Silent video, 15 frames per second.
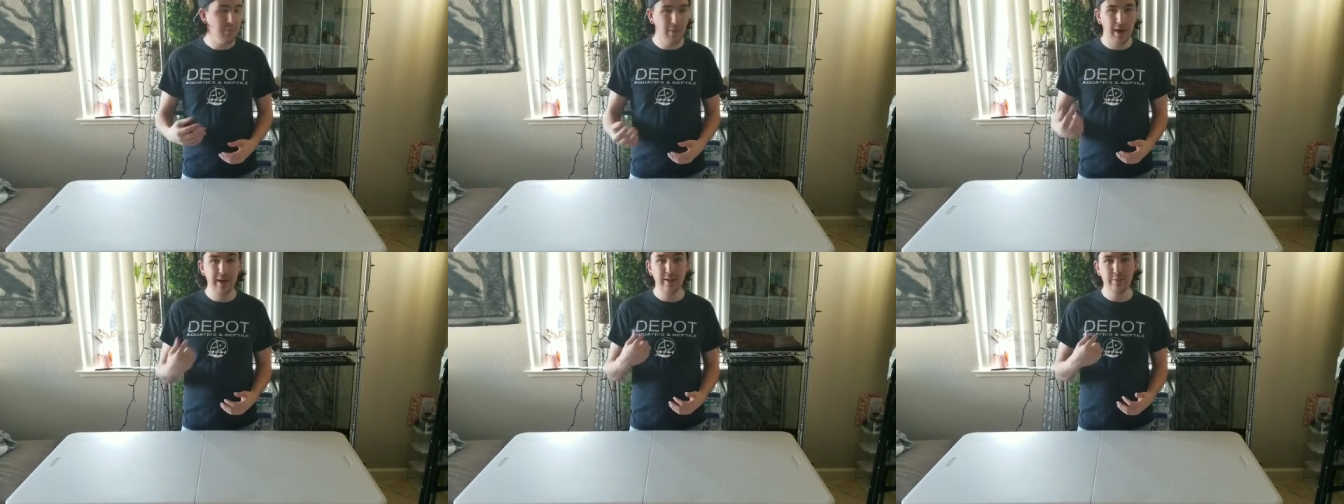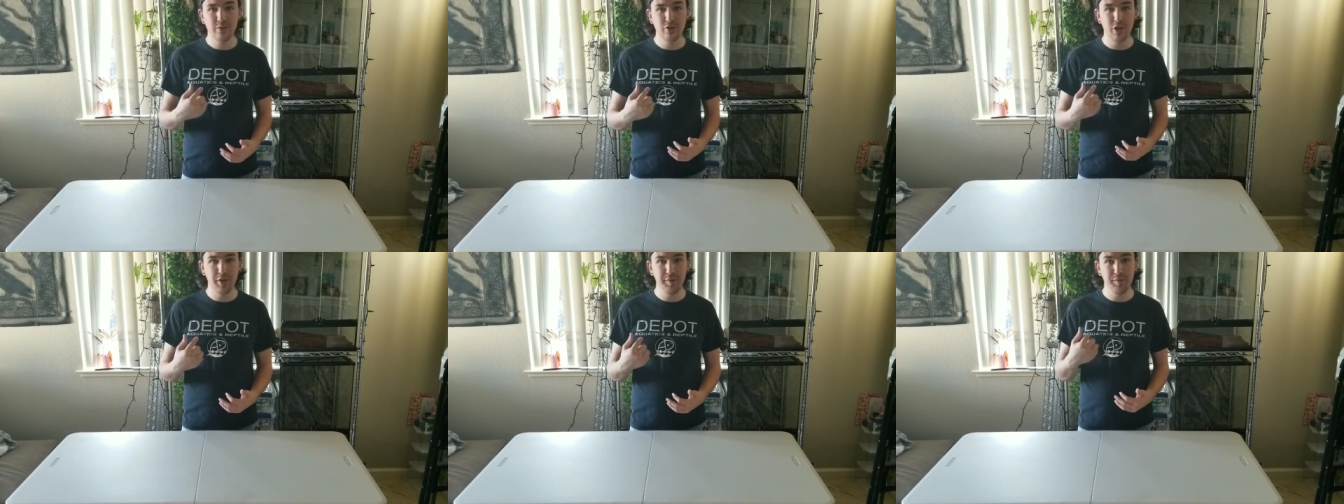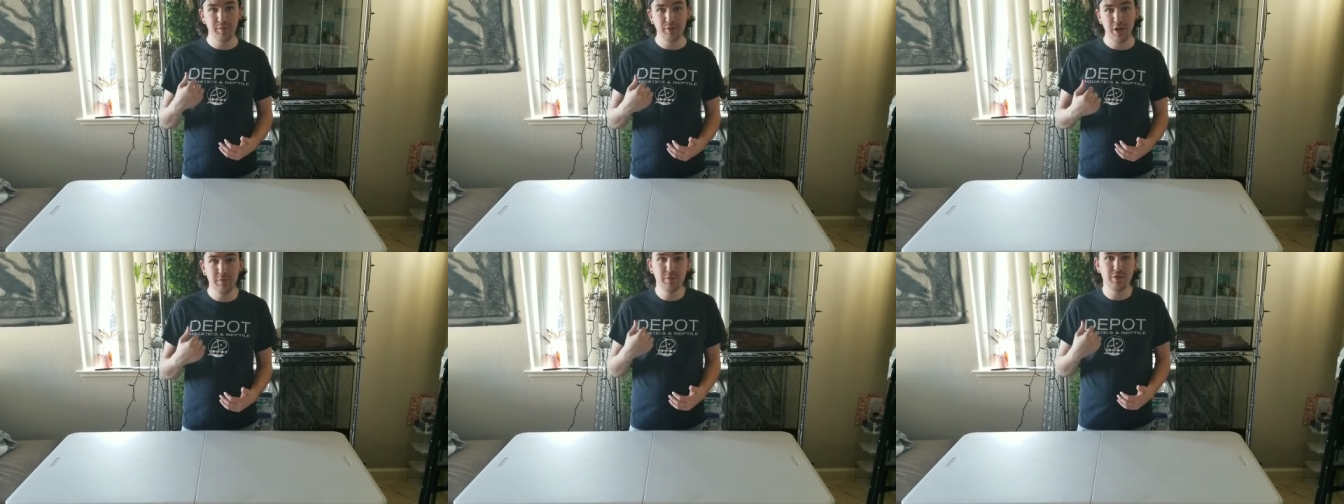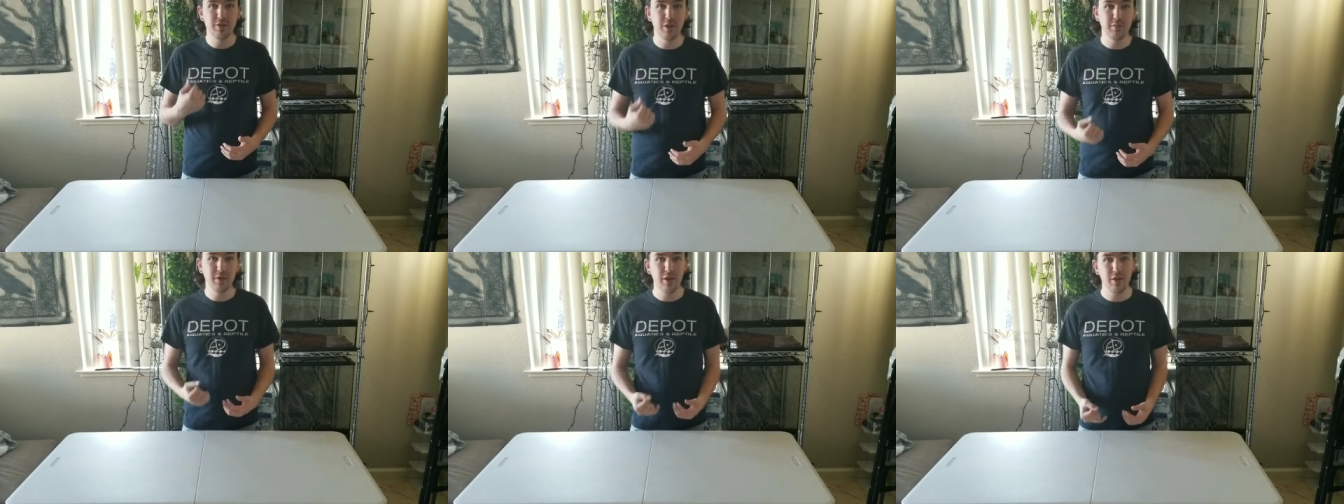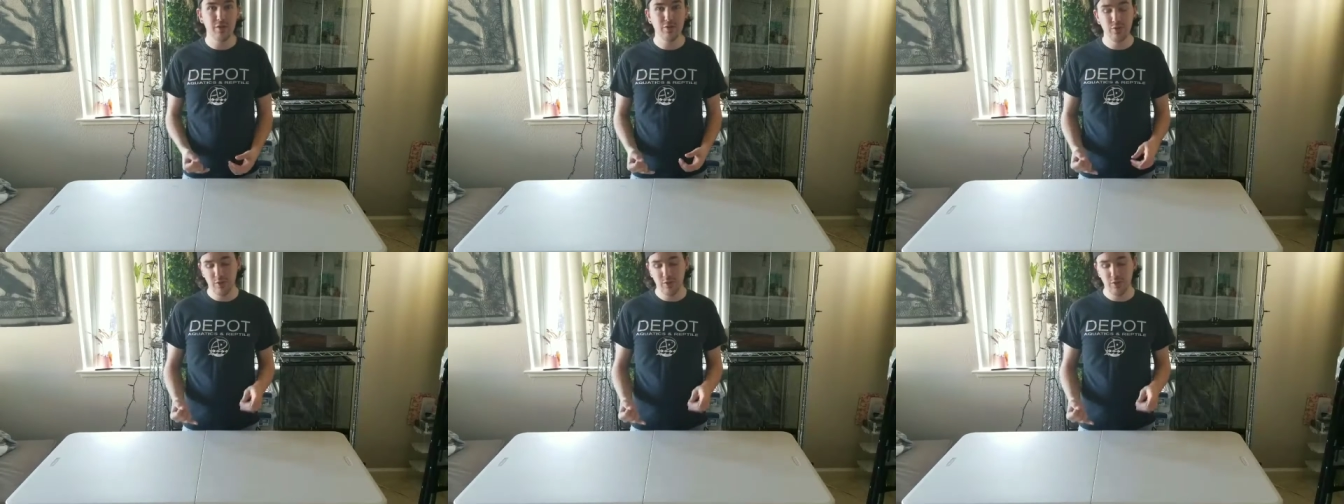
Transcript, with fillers: My name is James from James Jeptiles.